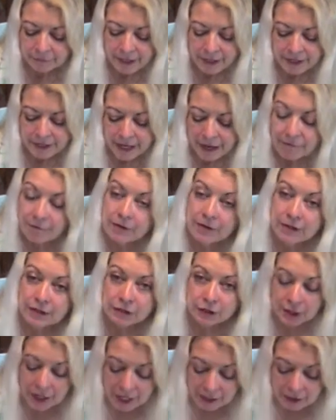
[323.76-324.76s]
Now for the
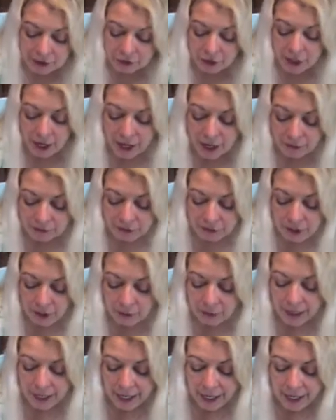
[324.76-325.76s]
challenge, you
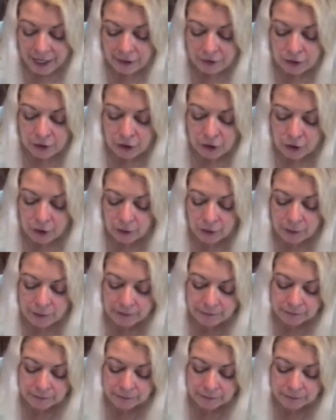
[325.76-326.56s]
also had to